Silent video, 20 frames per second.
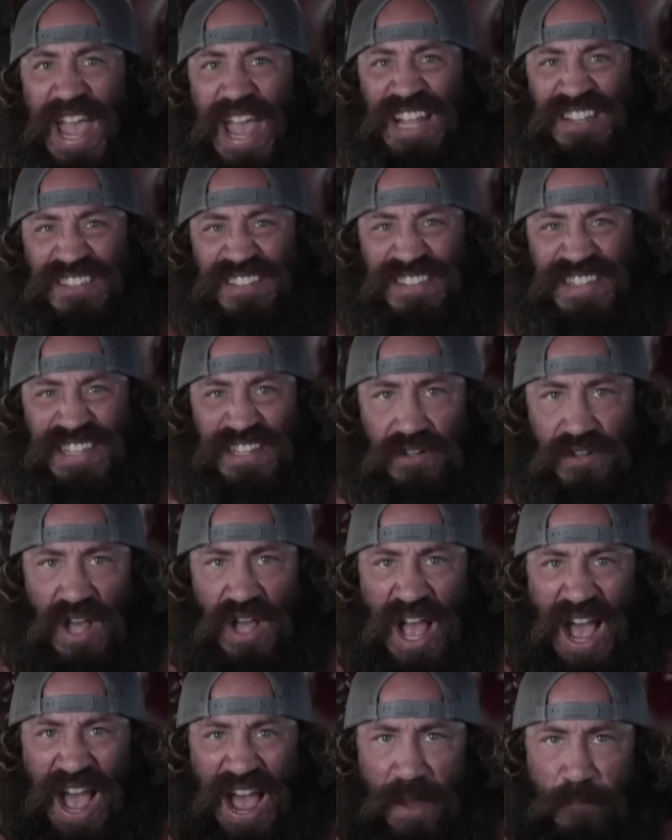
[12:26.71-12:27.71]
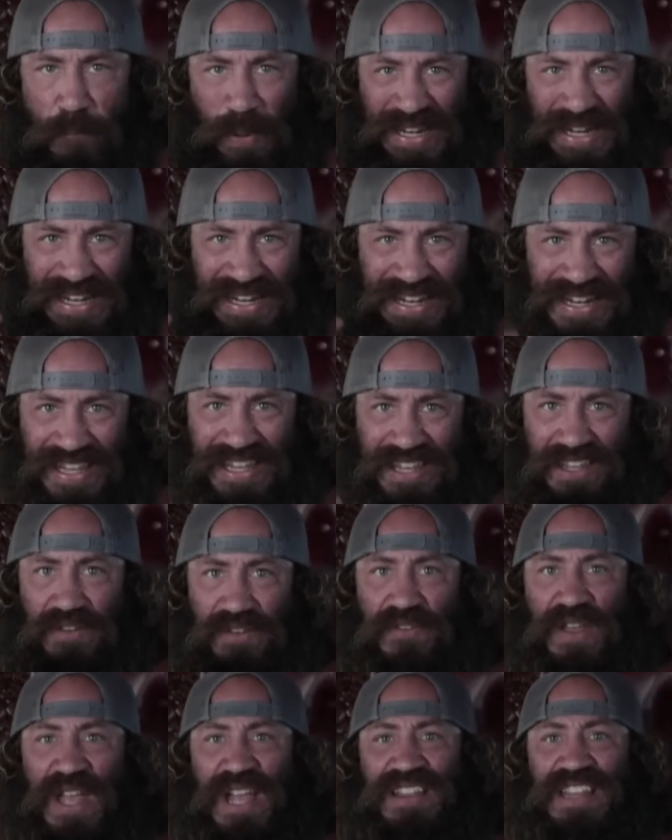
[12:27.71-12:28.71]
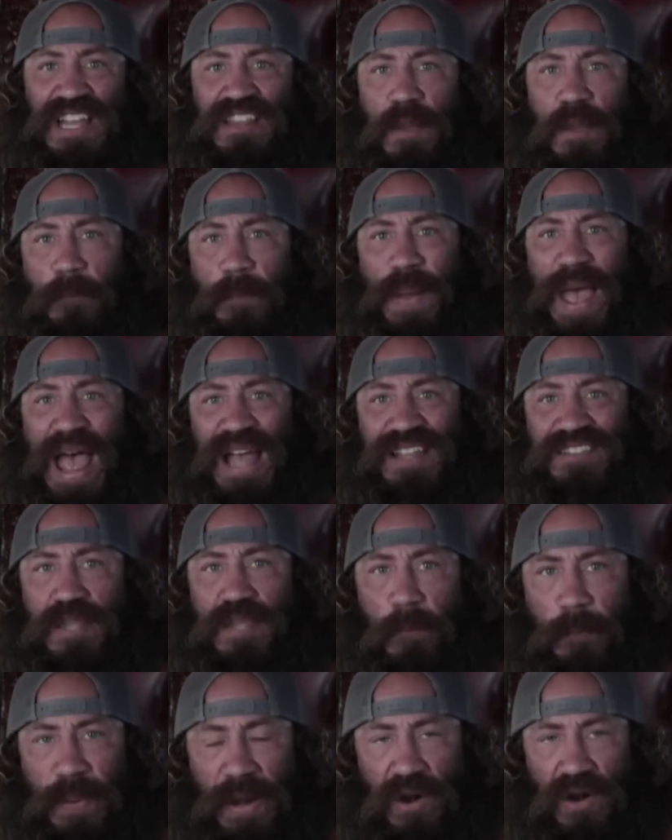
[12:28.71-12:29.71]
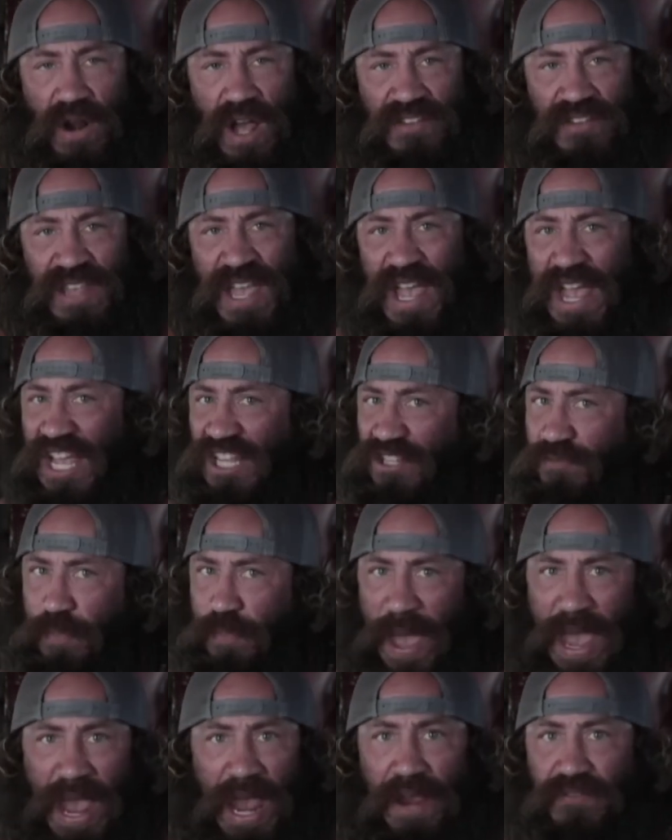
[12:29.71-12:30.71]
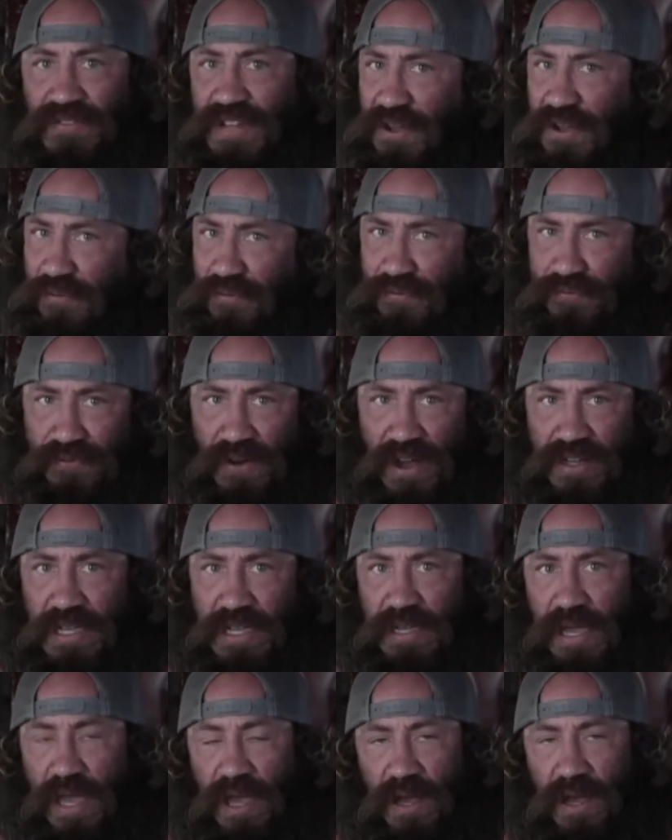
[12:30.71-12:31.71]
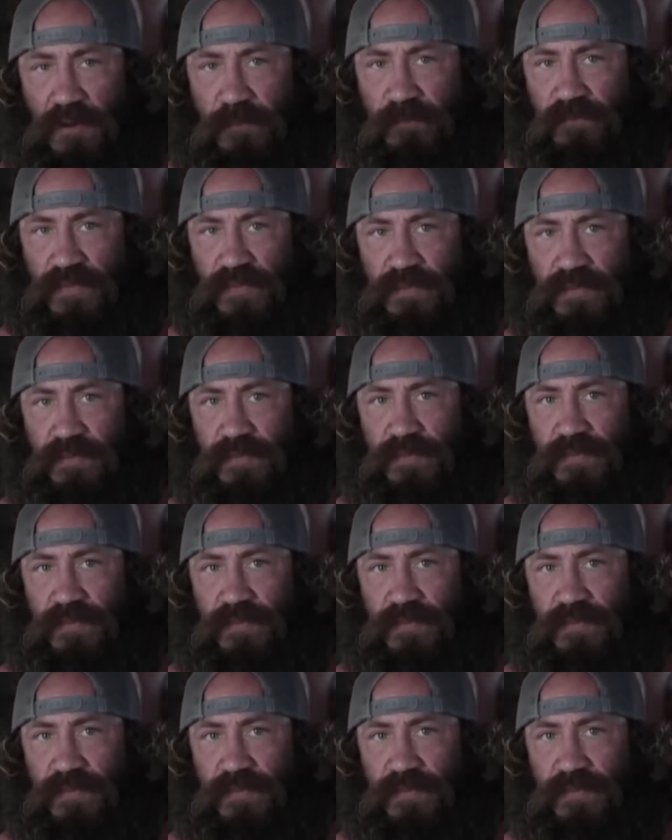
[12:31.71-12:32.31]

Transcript: And still, I believe that the path to paradise is paved in fucking hell.